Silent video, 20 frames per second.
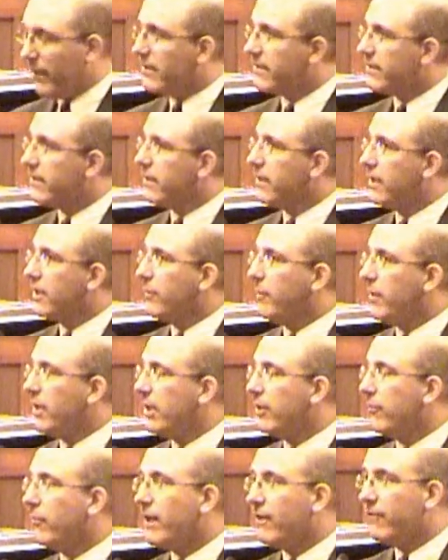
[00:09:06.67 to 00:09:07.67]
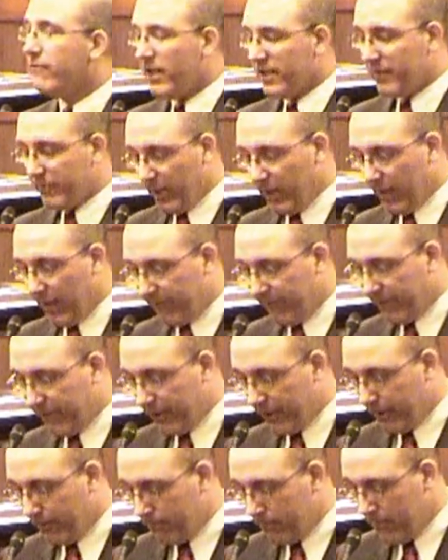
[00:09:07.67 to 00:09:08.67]
as the community reinvestment
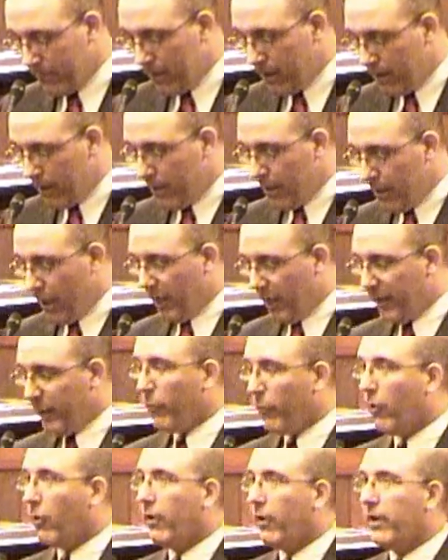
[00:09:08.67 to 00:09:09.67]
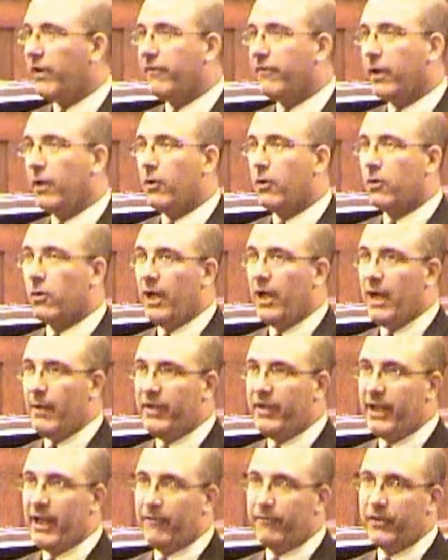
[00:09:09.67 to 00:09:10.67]
officer, on the board of the local
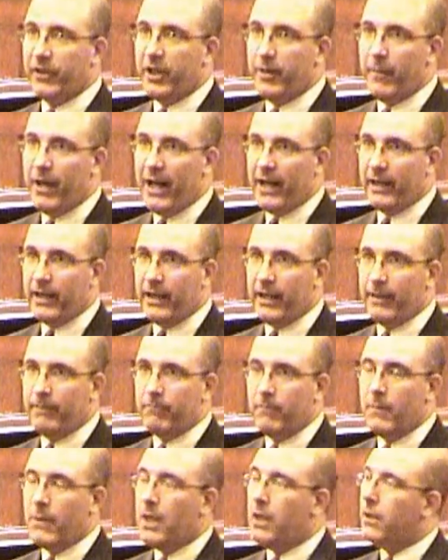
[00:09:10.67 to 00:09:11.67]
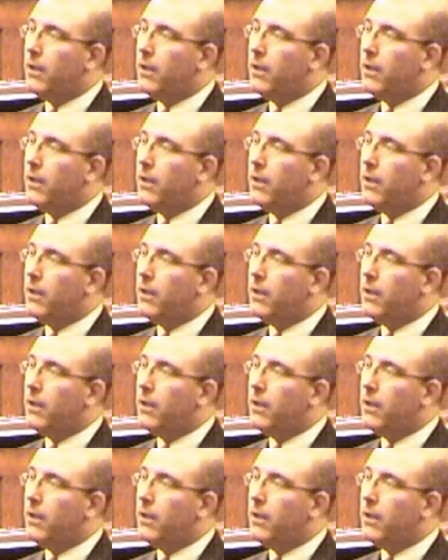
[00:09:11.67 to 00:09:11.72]
Habitat for Humanity,